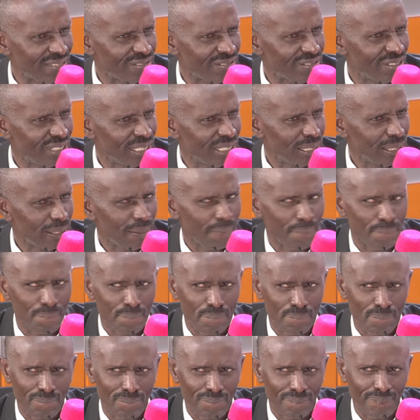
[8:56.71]
And band five
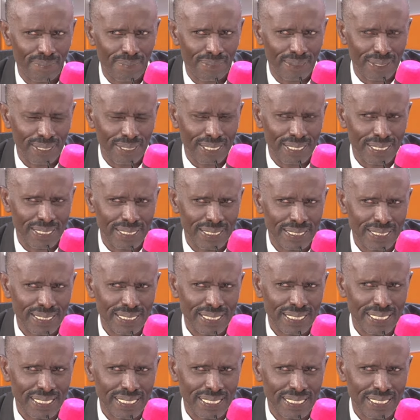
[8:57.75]
is the least needy.